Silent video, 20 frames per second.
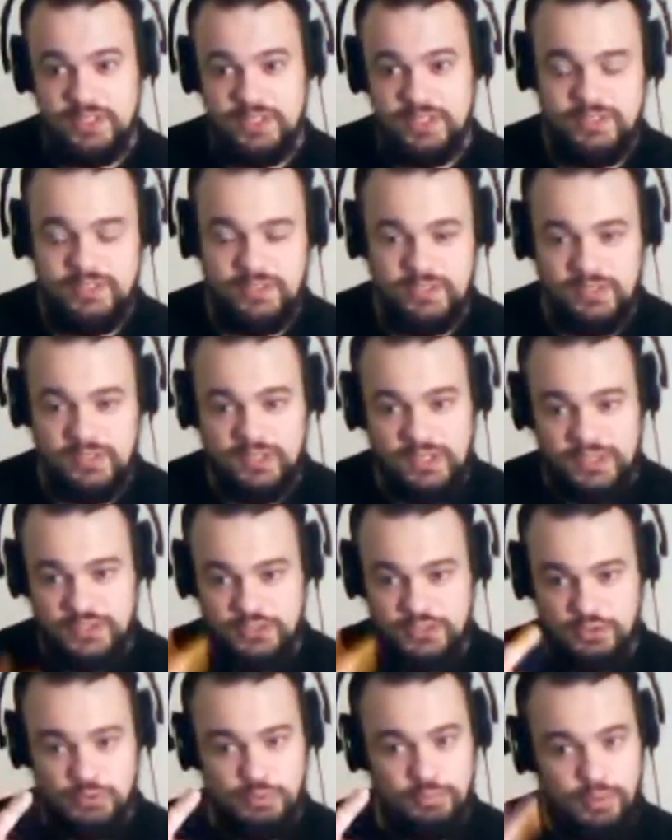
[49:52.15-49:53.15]
there are like
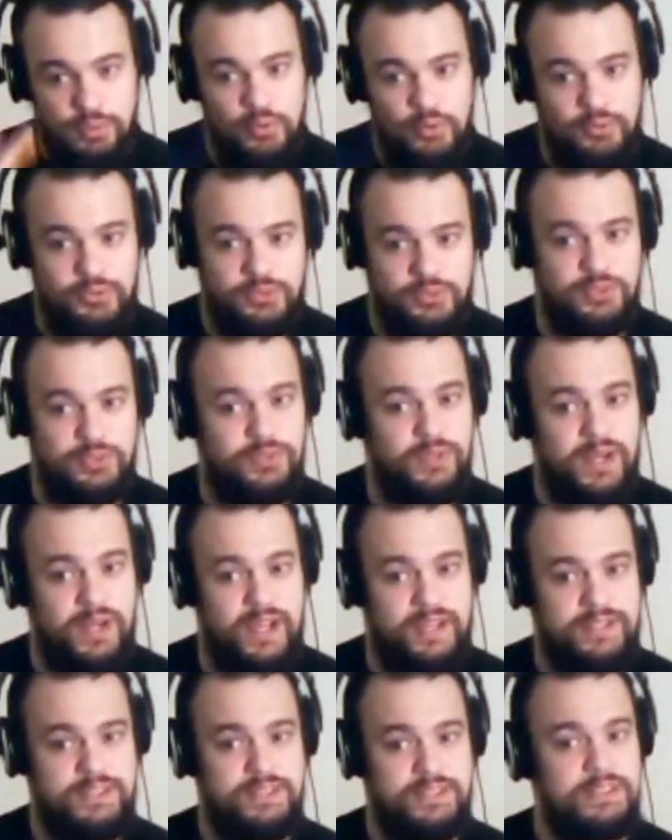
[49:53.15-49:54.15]
2 bonus
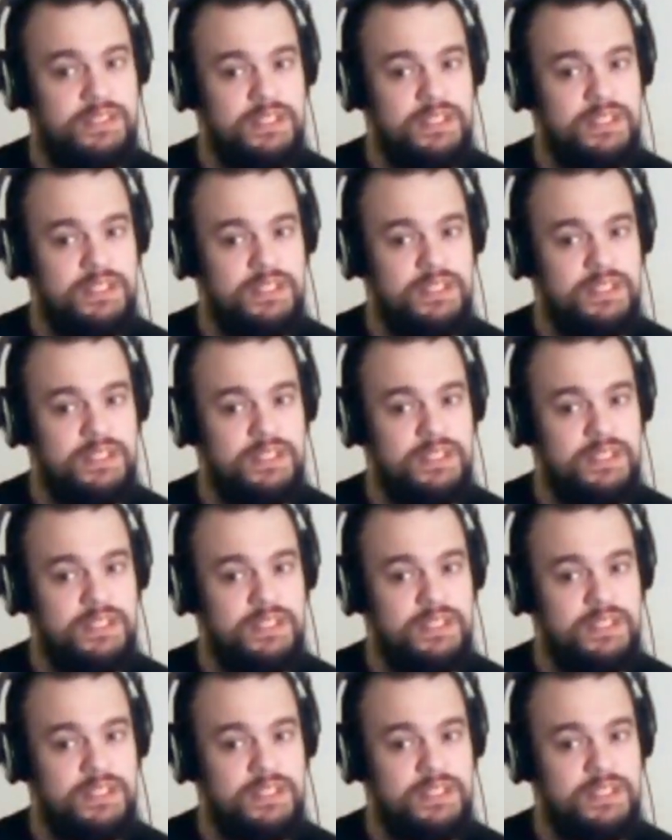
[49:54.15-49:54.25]
tracks.